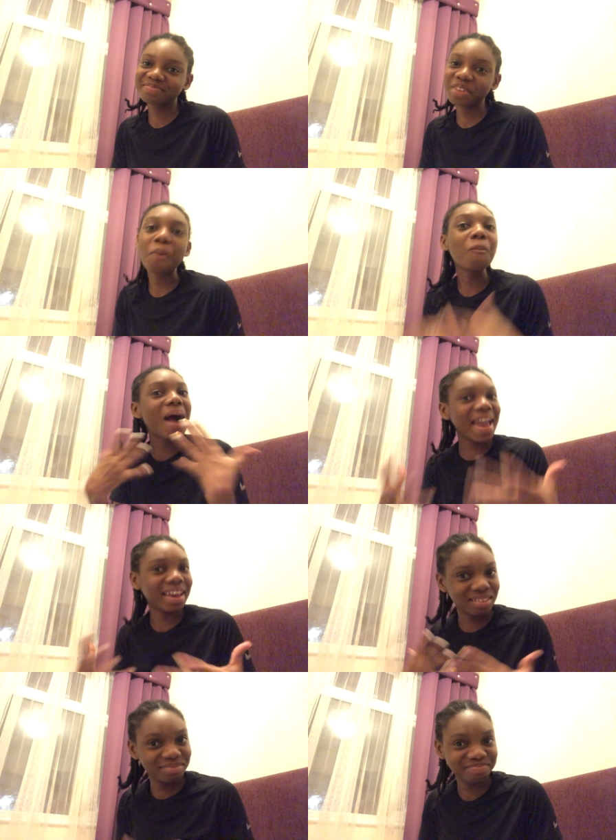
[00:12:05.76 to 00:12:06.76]
Why
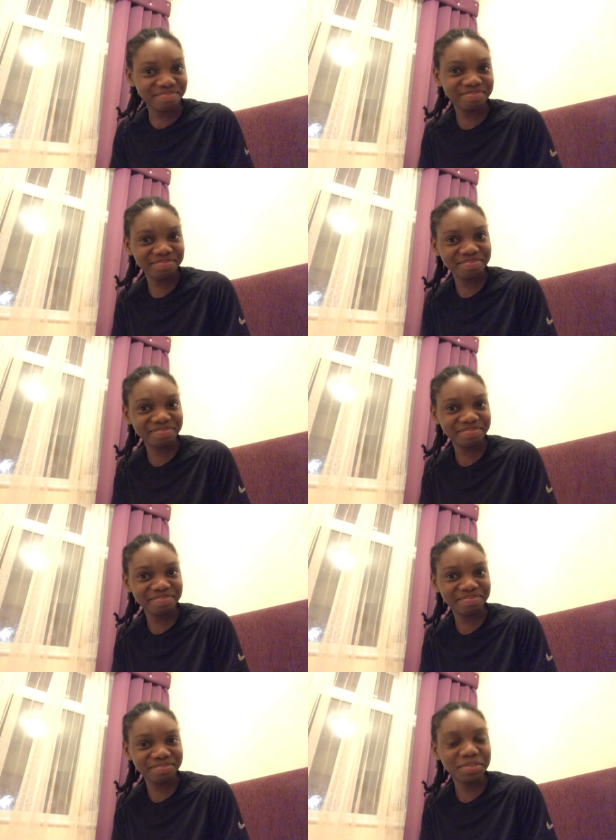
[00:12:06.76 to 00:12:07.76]

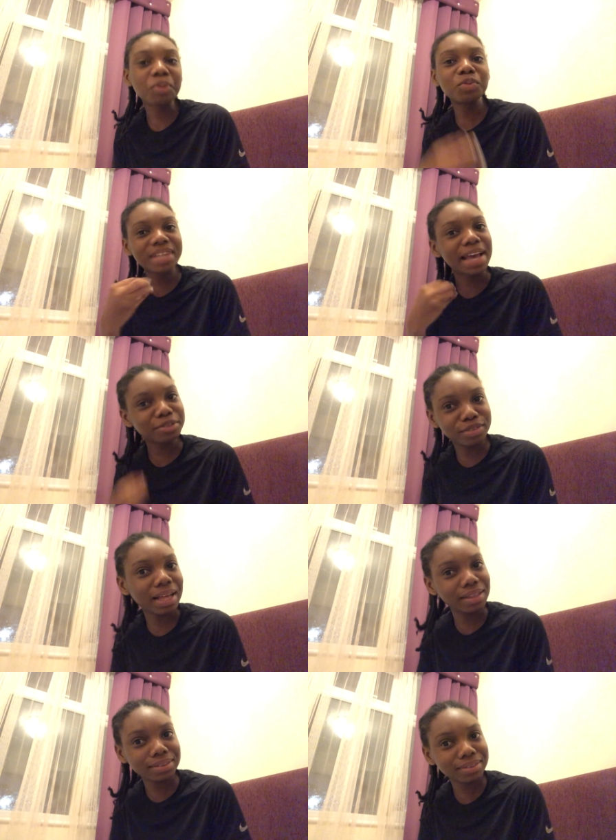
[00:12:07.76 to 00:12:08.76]
would I do
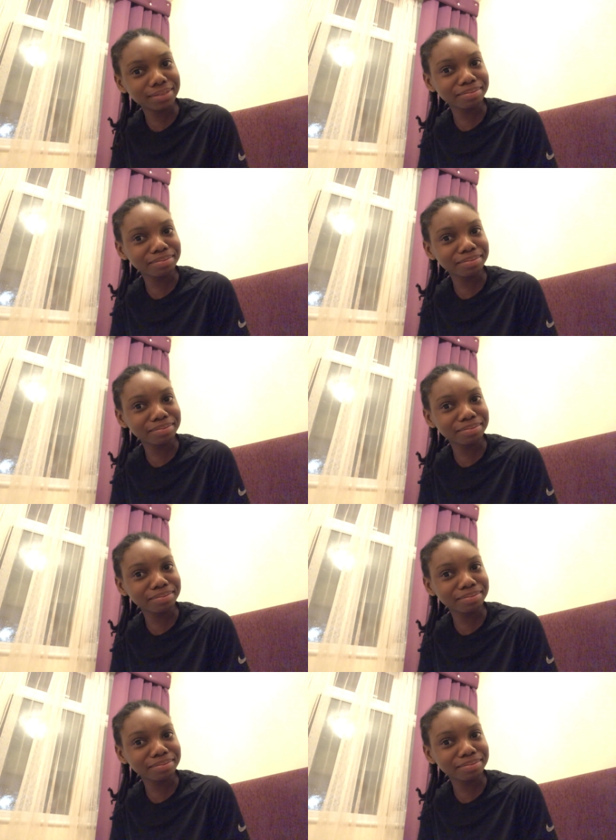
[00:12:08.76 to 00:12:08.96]
that?